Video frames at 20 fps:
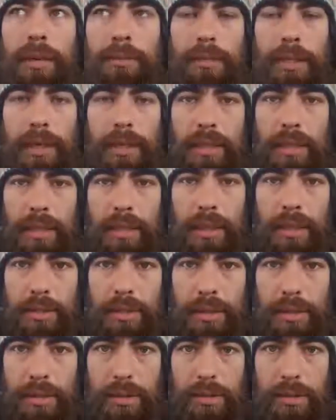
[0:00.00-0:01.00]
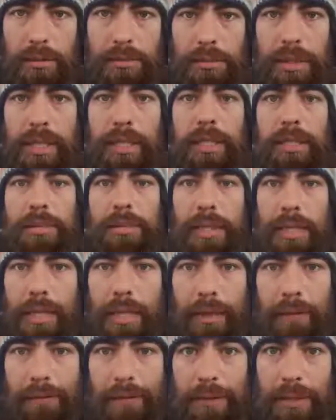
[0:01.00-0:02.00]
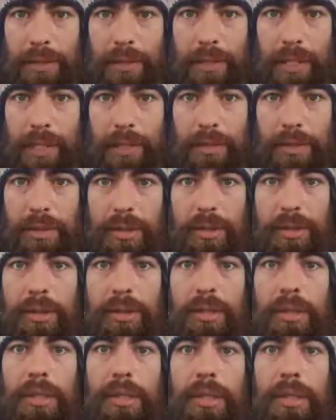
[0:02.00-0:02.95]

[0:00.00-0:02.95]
I'm calling all to you because my life is in danger.